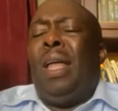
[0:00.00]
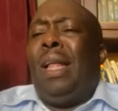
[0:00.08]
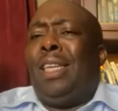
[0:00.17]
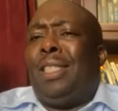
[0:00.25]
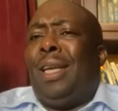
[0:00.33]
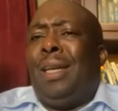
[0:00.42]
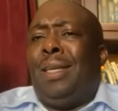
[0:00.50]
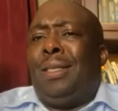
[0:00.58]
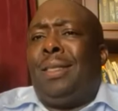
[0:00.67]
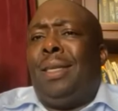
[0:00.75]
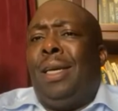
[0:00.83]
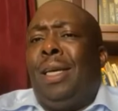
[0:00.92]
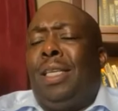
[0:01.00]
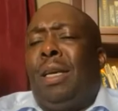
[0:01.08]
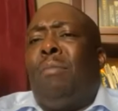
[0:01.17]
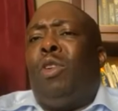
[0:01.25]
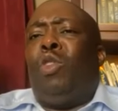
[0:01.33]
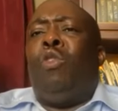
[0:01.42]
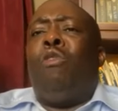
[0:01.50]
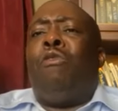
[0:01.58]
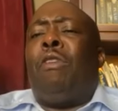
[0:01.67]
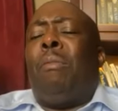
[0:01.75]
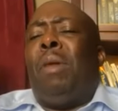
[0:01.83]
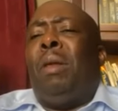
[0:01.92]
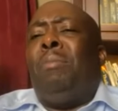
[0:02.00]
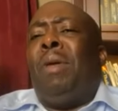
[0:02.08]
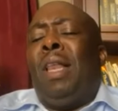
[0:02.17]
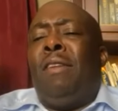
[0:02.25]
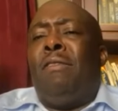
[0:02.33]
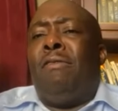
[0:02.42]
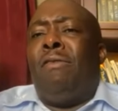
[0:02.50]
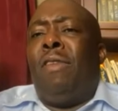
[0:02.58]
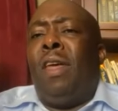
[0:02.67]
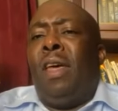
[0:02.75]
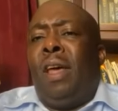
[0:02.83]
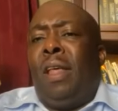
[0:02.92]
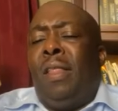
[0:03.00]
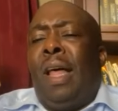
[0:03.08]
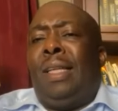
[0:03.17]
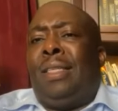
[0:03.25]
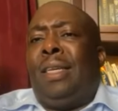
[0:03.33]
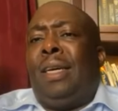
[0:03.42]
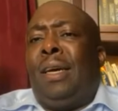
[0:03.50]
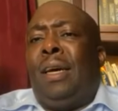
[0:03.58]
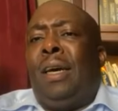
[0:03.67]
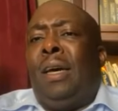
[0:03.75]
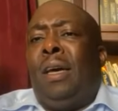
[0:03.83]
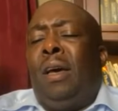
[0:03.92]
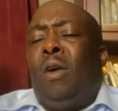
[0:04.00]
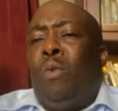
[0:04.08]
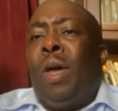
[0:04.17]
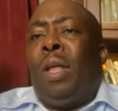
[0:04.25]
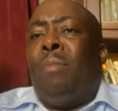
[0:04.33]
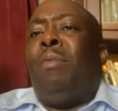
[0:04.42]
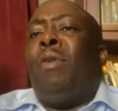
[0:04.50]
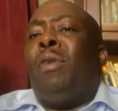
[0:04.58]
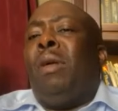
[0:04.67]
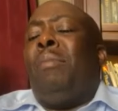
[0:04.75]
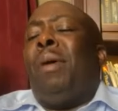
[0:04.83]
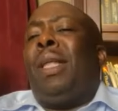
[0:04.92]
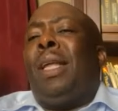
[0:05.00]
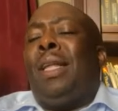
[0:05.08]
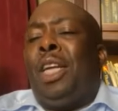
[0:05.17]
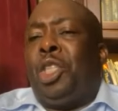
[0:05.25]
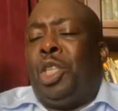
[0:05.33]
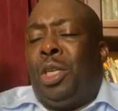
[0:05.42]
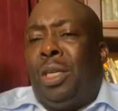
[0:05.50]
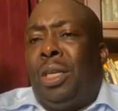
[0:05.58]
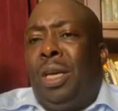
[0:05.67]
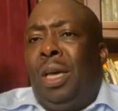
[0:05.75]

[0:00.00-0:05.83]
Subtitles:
nationalist, somebody who firmly believed that we can build a better nation.